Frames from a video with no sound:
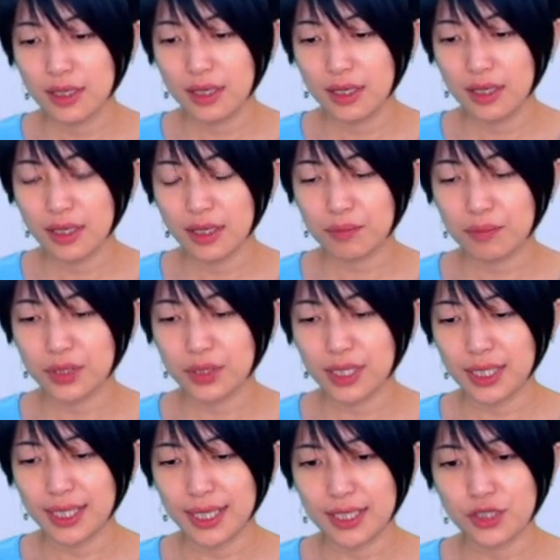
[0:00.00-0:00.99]
and put
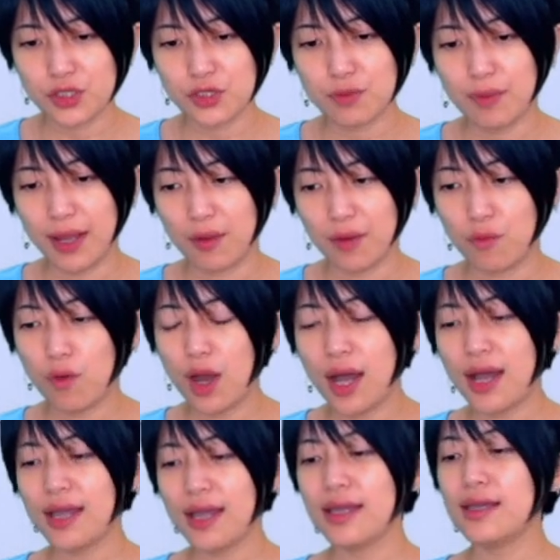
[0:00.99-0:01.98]
it into my
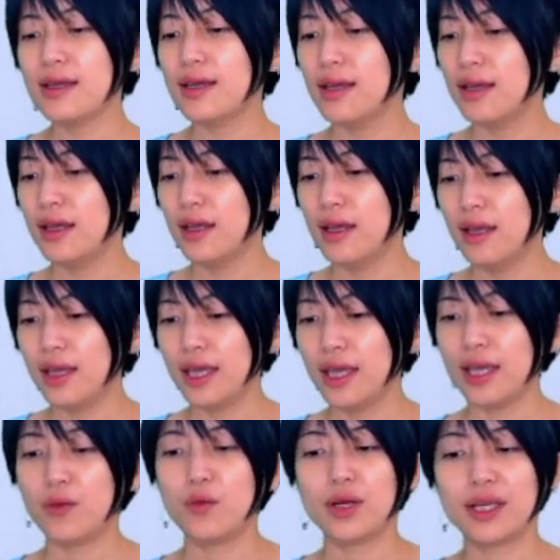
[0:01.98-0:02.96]
y,
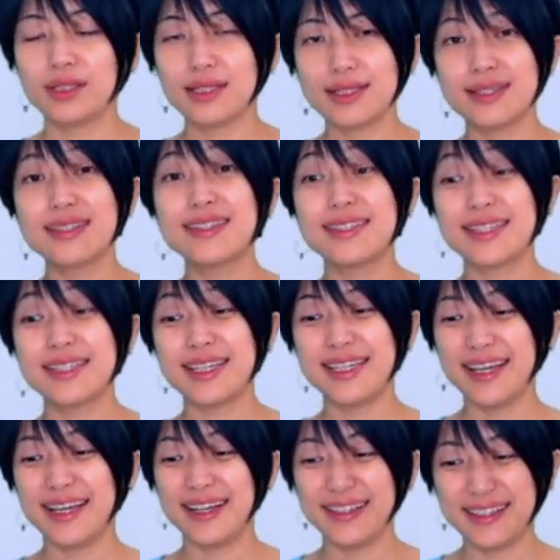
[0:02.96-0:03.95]
and we're gonna
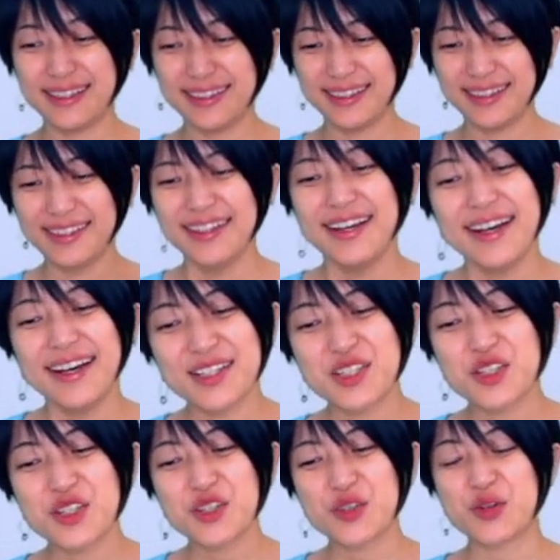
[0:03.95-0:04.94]
see a
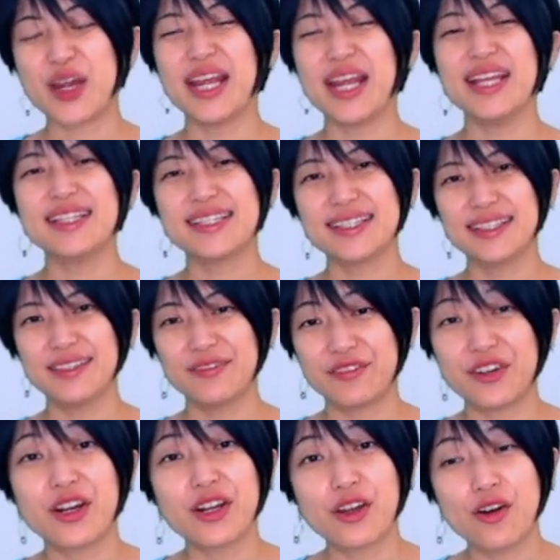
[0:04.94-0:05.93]
straight
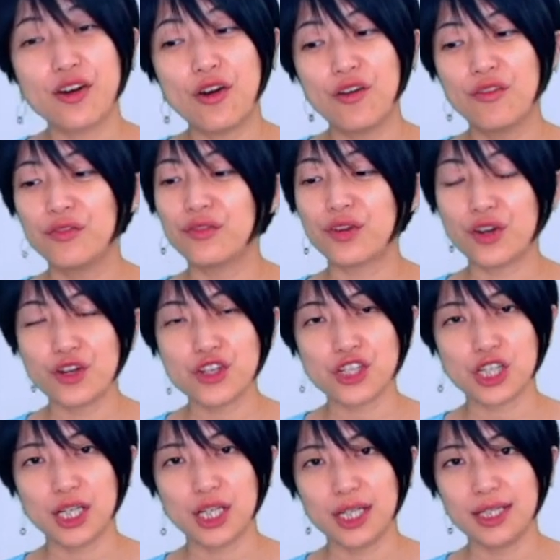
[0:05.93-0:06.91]
vertical
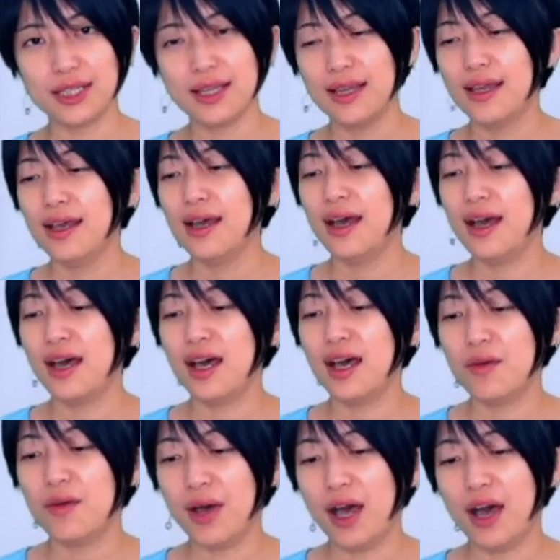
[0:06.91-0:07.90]
version
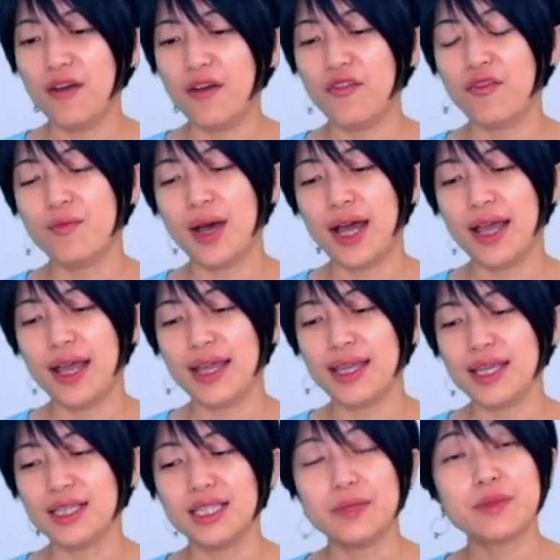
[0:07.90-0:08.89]
of my
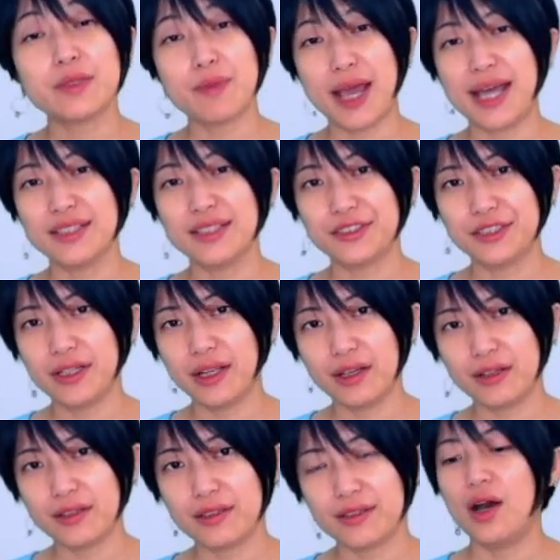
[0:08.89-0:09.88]
ellipse pattern
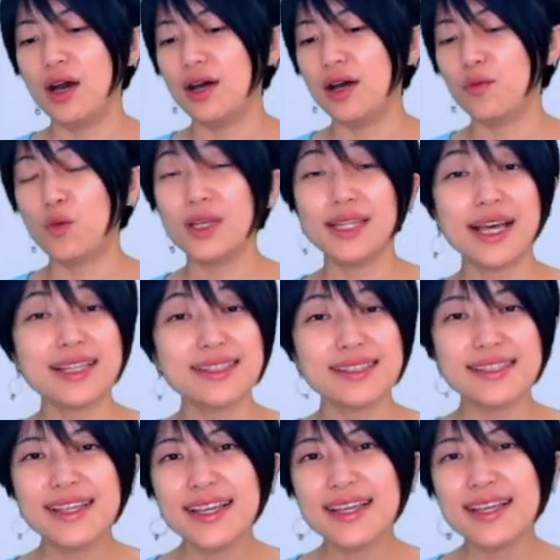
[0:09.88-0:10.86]
here. One
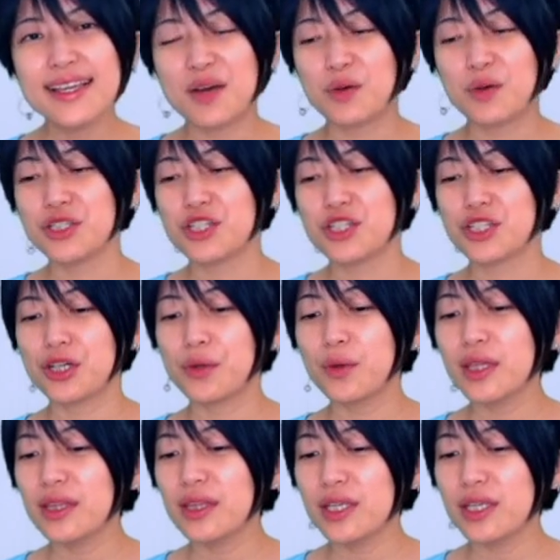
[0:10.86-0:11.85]
last thing I want to share
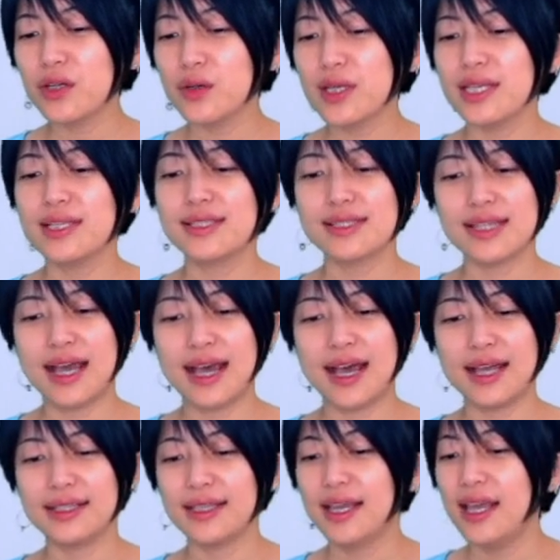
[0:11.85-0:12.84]
with you is
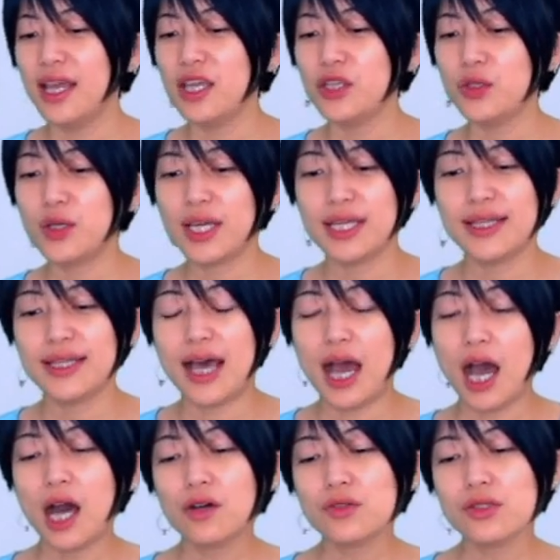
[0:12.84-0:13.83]
that you can
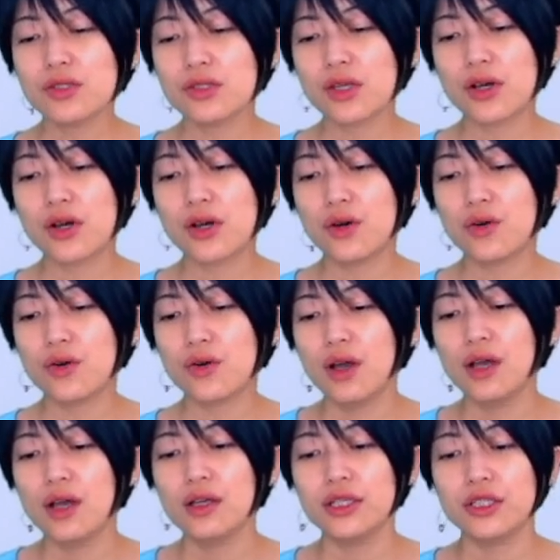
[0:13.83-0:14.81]
also,
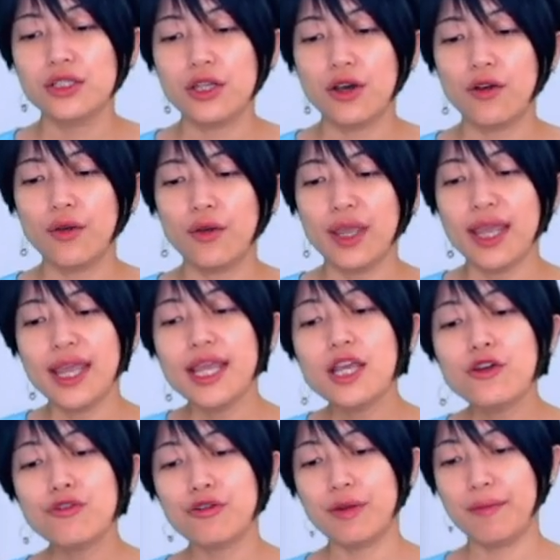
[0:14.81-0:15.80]
you know,
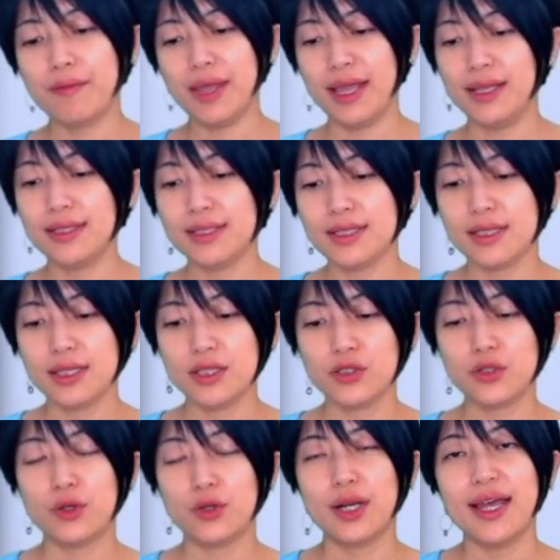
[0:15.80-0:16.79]
increment
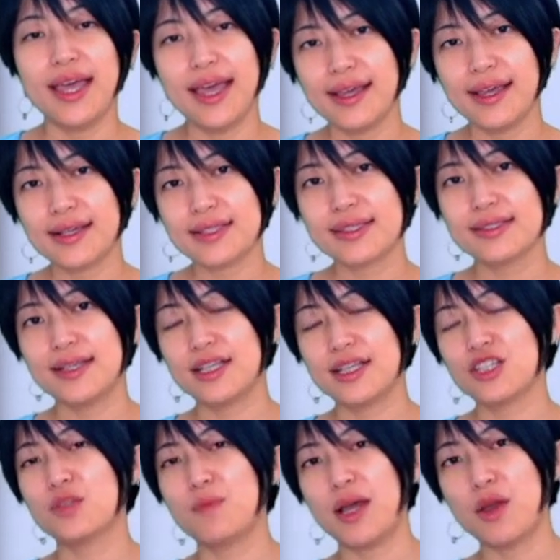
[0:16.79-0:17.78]
your x not
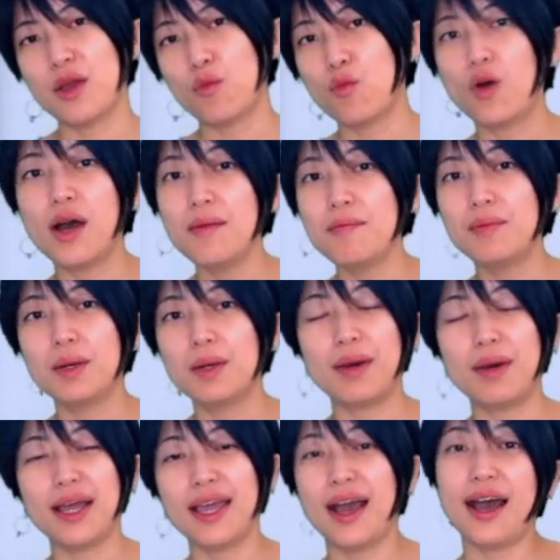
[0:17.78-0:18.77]
just by 1 but
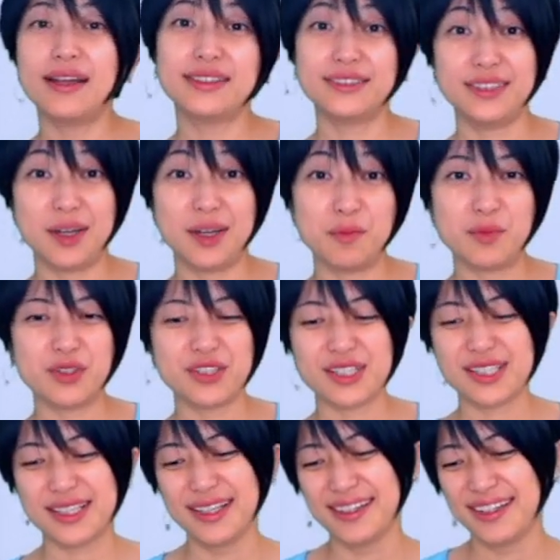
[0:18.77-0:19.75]
by other
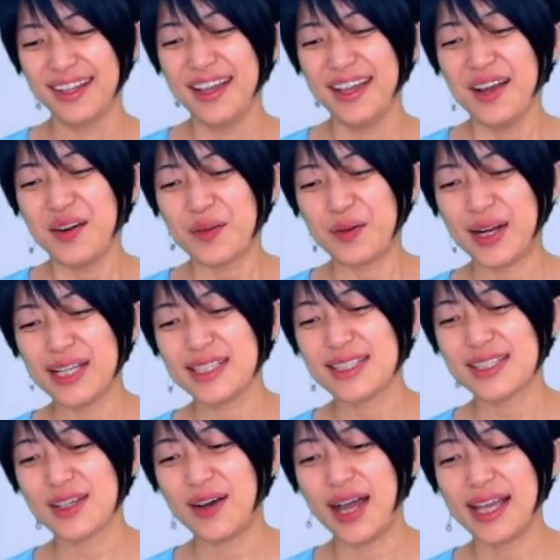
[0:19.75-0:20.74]
numbers, right?
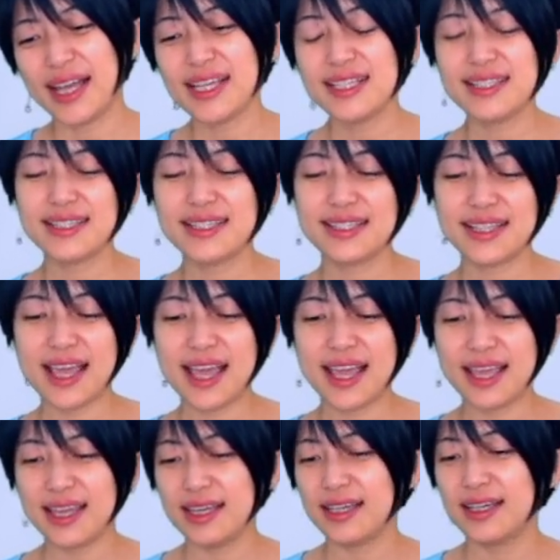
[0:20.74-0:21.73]
So I can
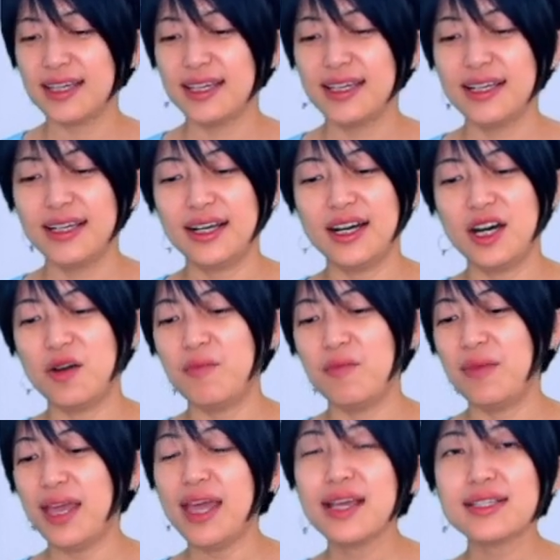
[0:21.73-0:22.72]
say
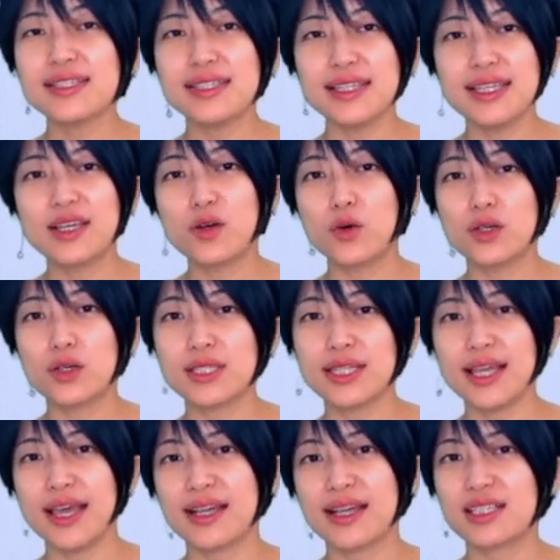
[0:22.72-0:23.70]
x equals
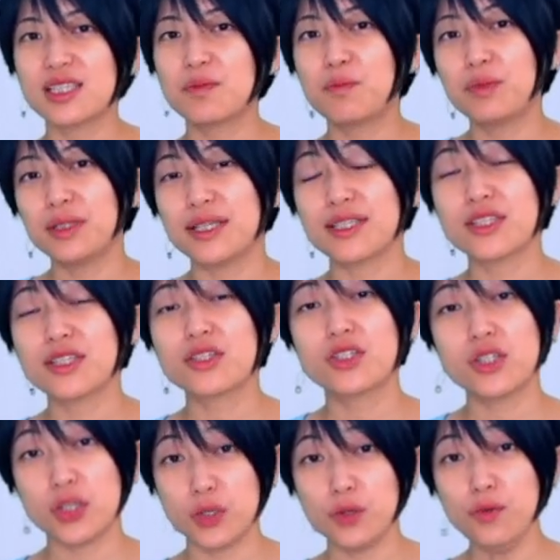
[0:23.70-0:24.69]
x plus
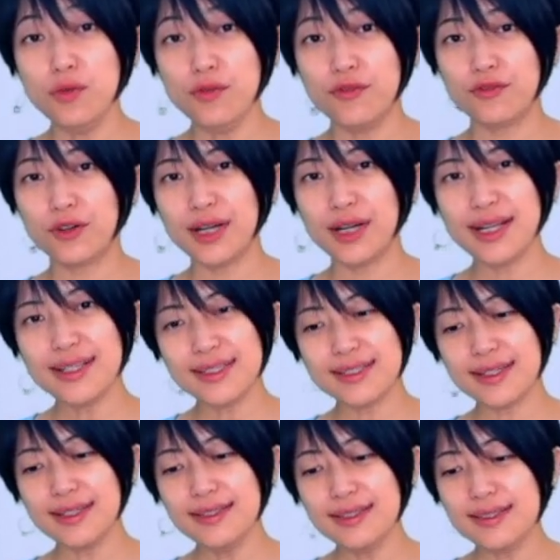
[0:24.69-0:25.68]
2, for
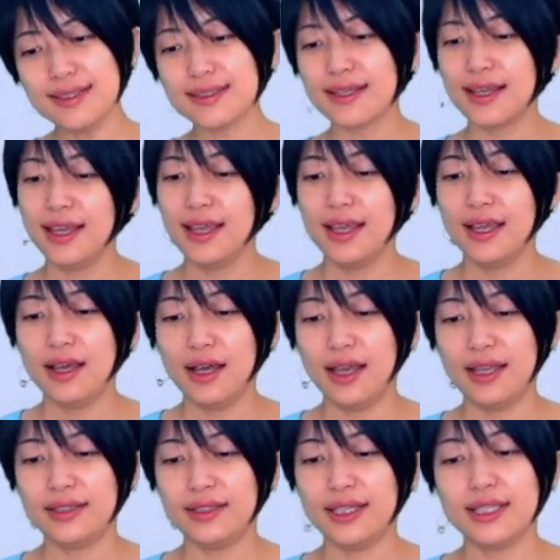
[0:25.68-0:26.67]
instance,
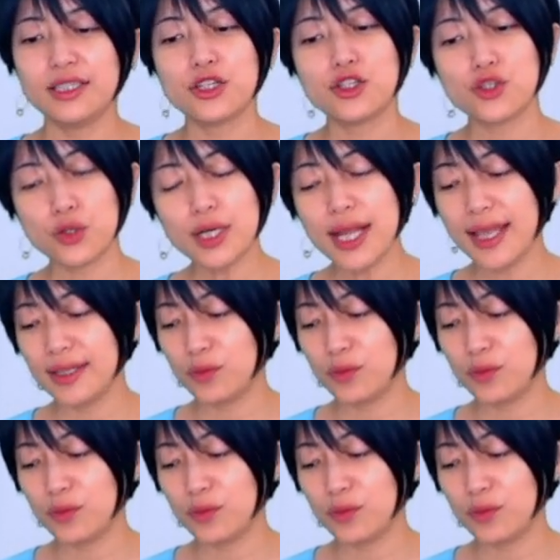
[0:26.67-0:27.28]
and in the shorthand